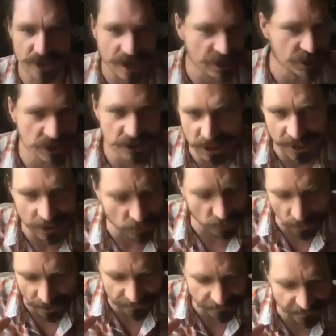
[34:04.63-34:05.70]
Not just like
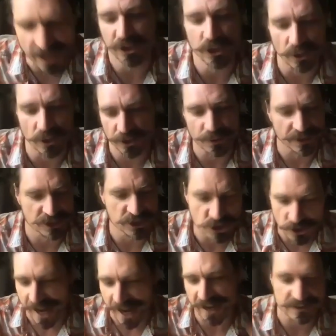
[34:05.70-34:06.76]
what value are you
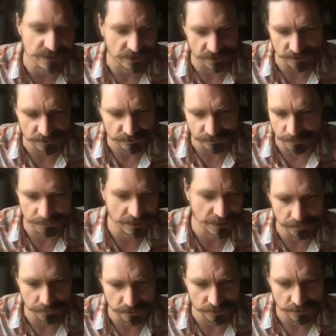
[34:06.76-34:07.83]
extracting from
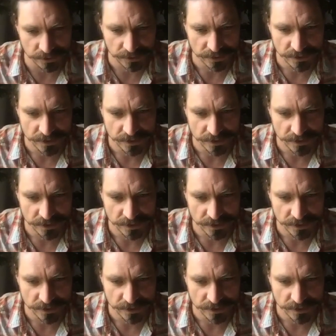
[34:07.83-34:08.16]
people,